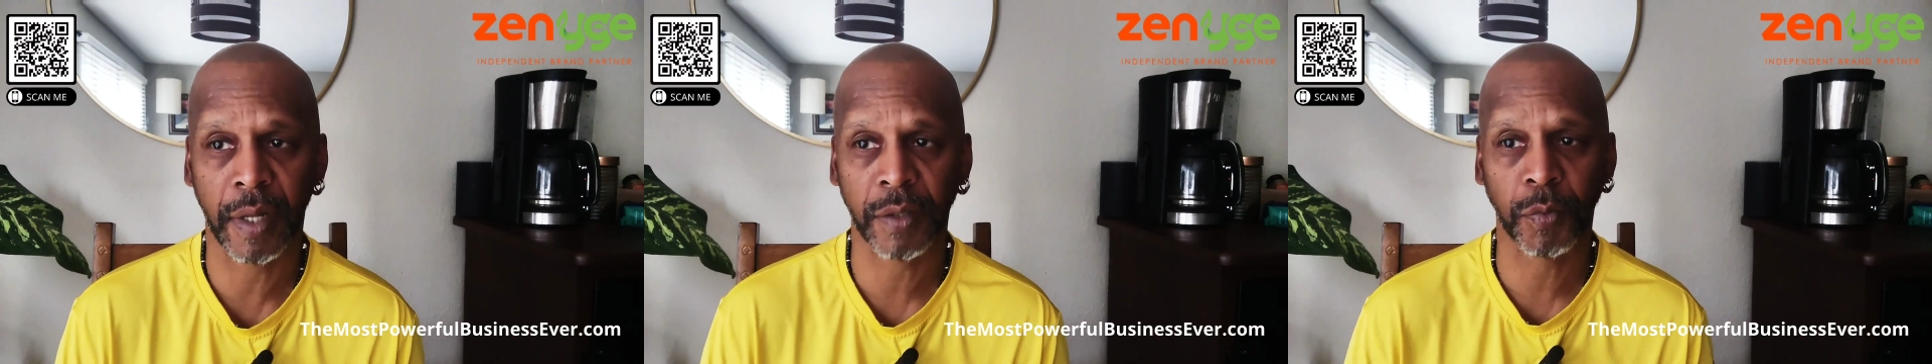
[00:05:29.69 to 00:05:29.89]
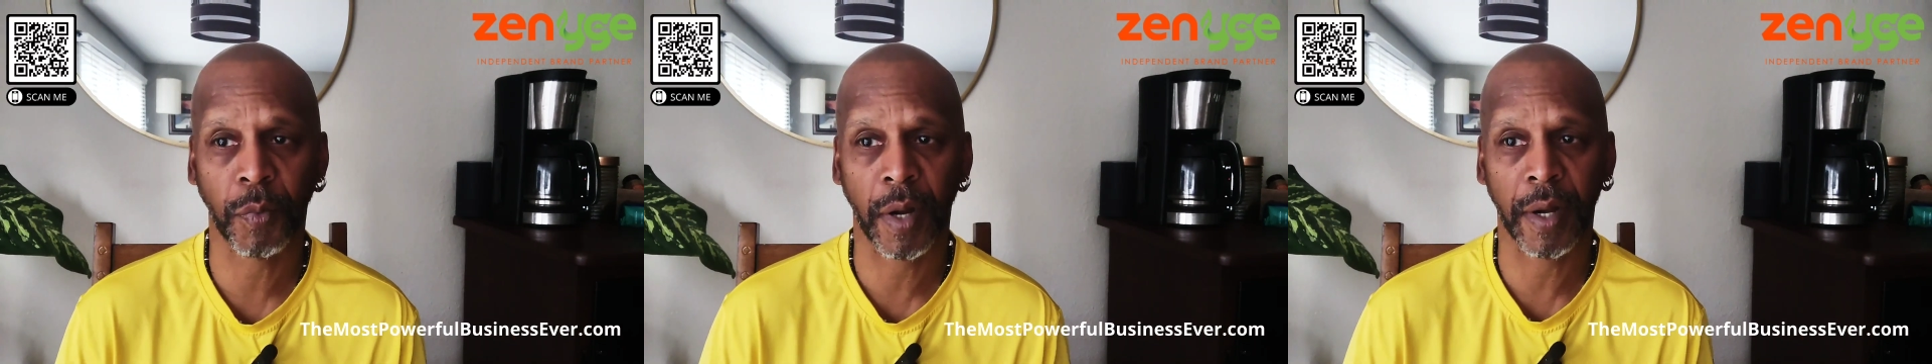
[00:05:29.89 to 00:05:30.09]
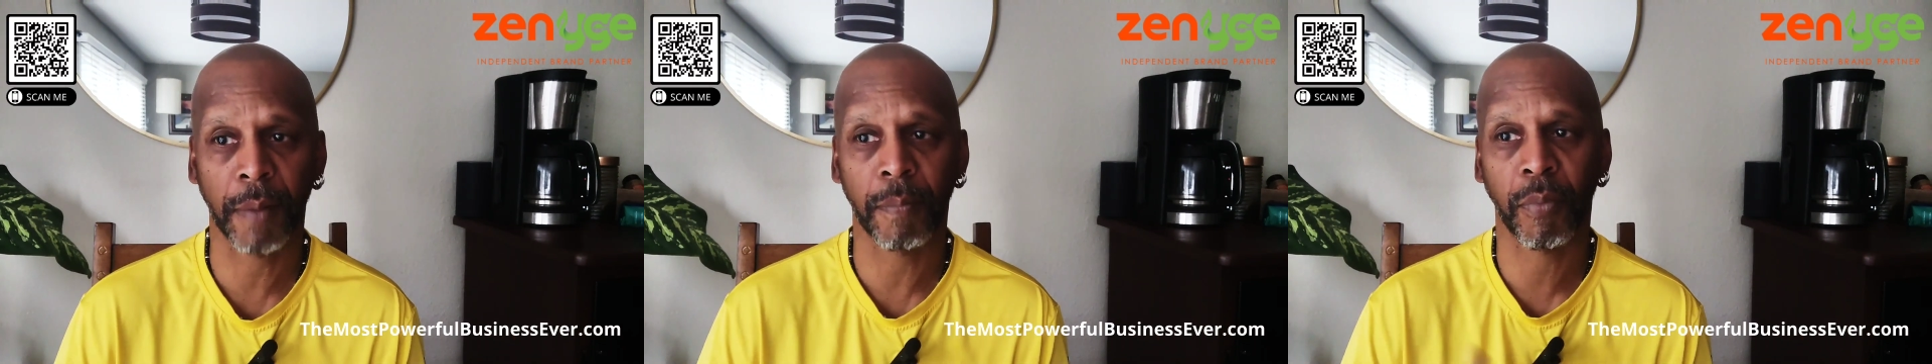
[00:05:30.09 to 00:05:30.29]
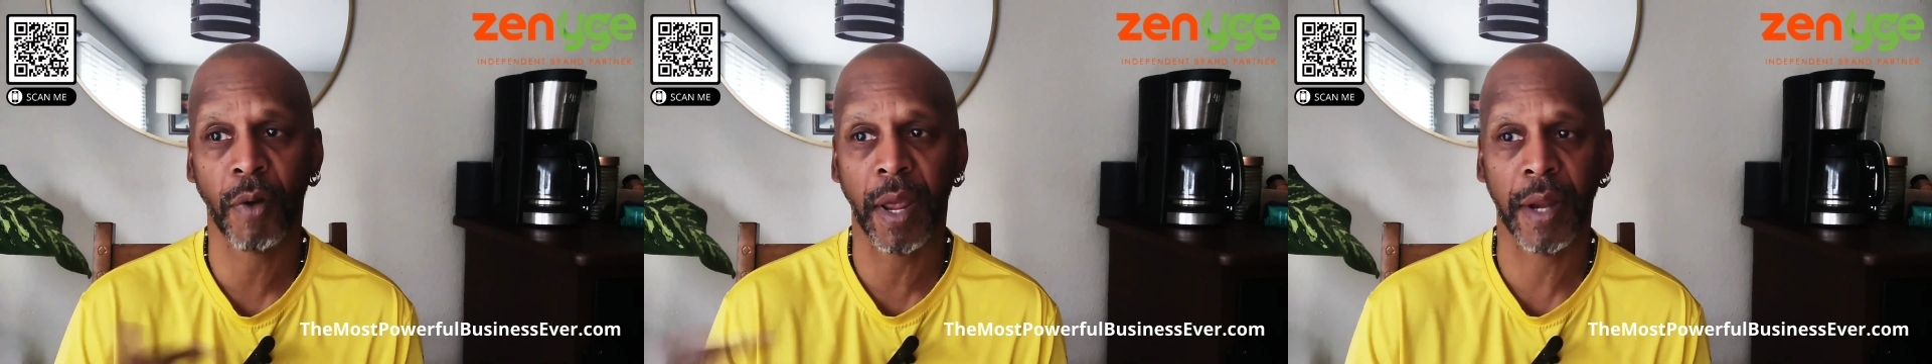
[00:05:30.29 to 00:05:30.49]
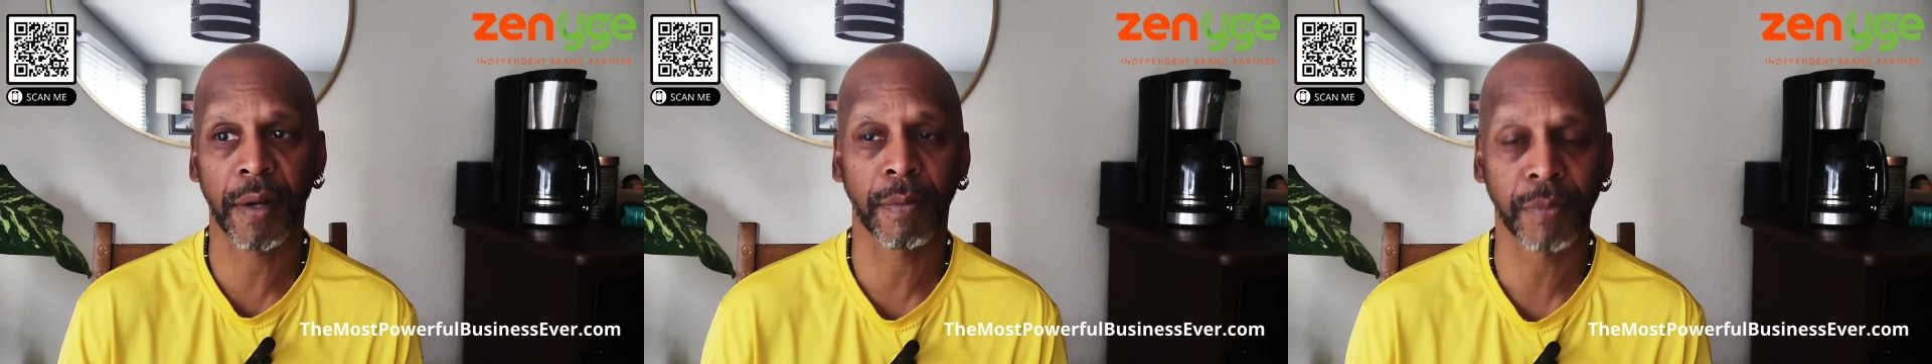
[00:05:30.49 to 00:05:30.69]
That's why they
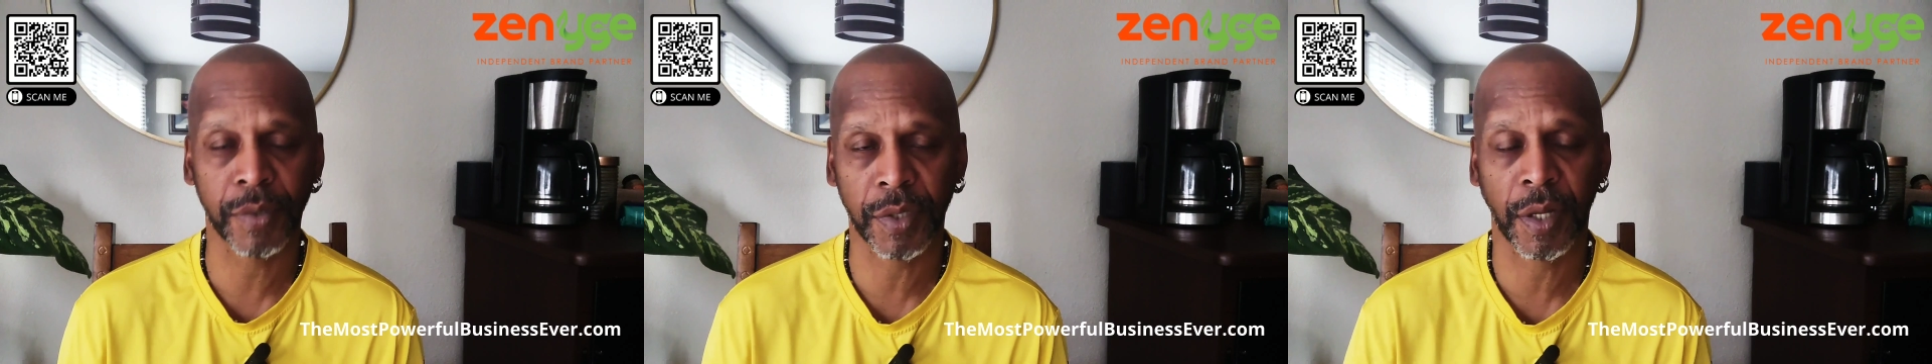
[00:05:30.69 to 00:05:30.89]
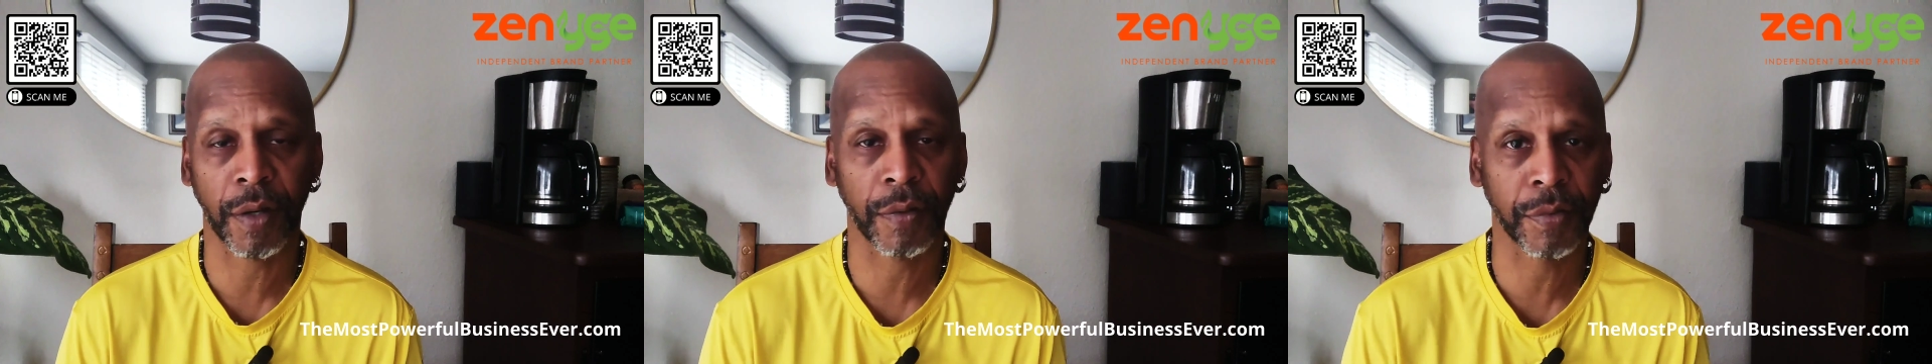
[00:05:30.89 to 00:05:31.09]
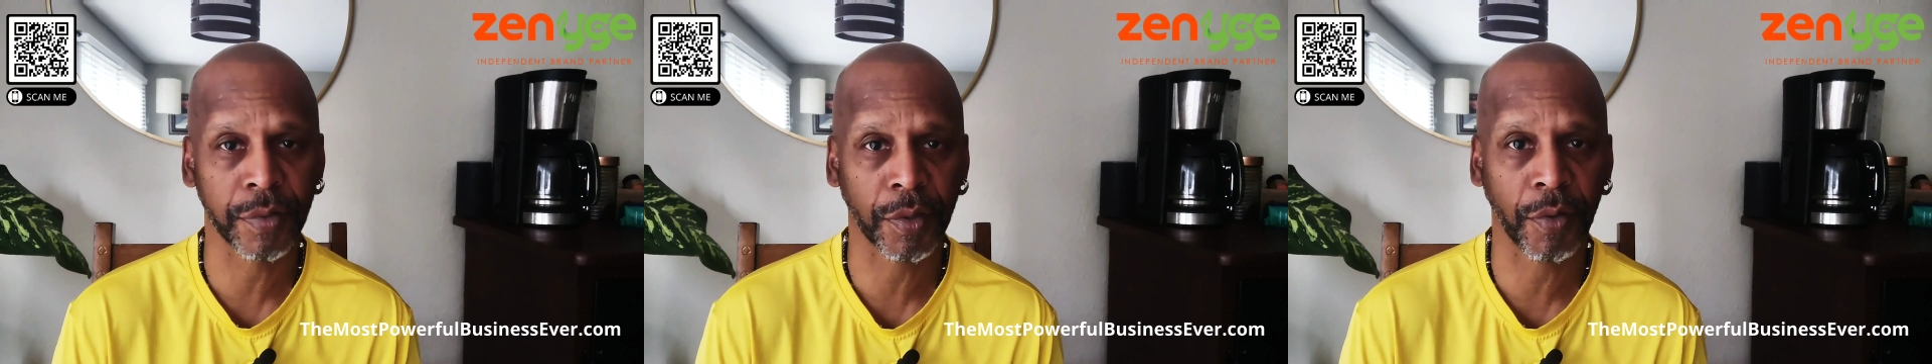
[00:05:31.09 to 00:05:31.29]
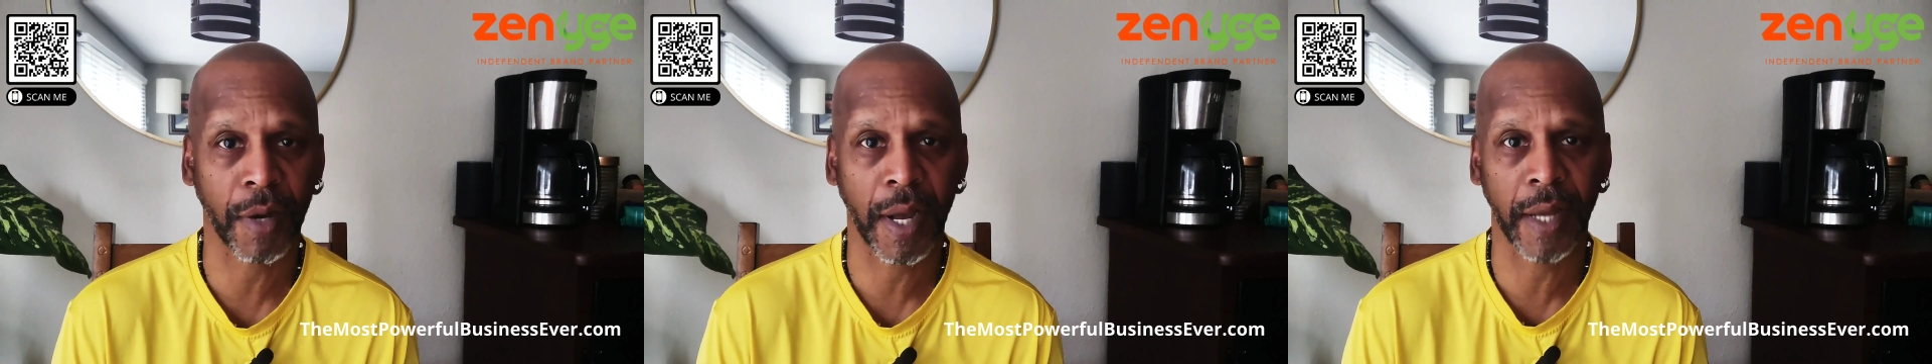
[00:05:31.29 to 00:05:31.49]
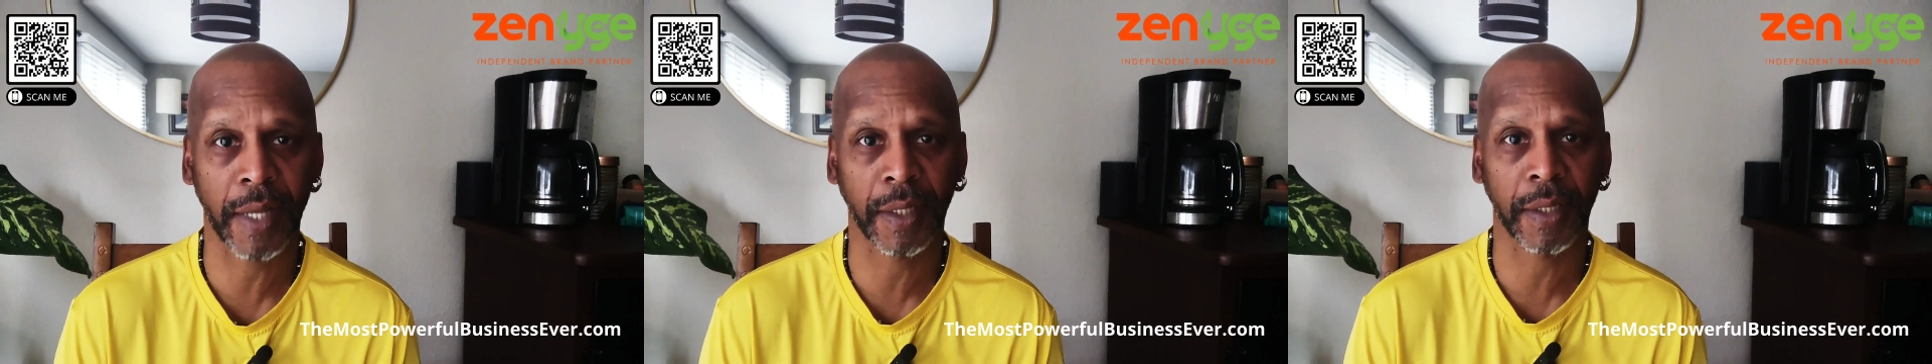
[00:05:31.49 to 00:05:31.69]
brand themselves
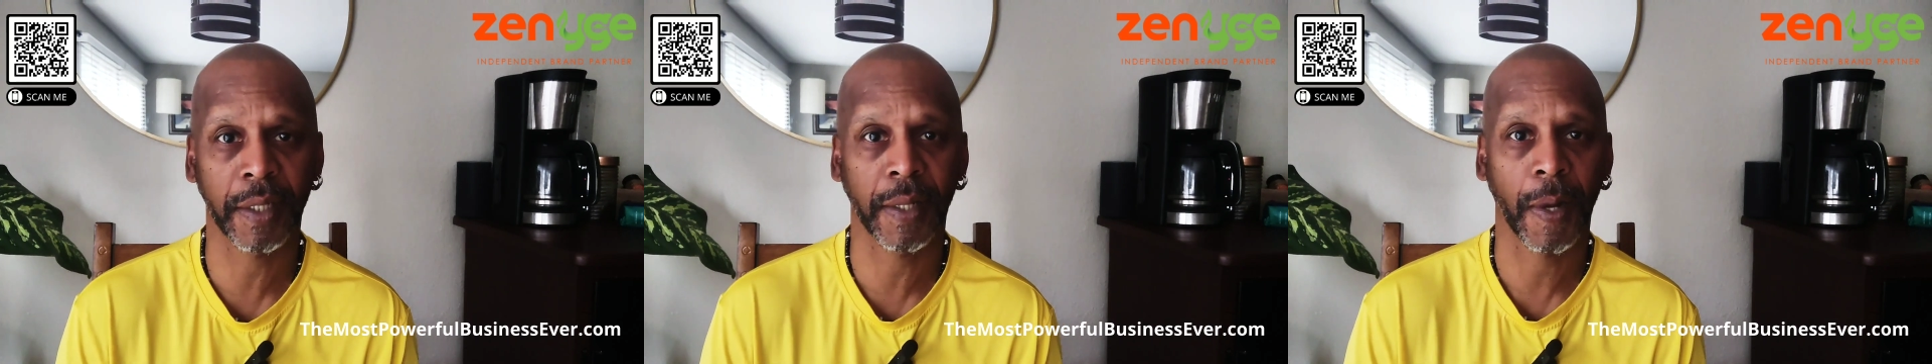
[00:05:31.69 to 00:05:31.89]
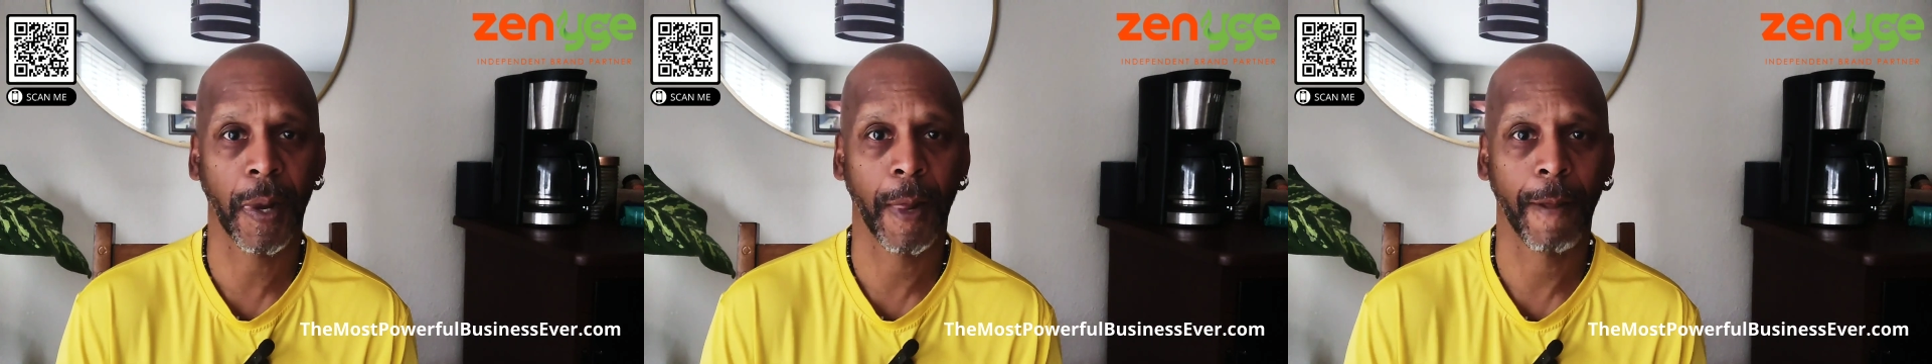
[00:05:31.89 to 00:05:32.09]
so highly.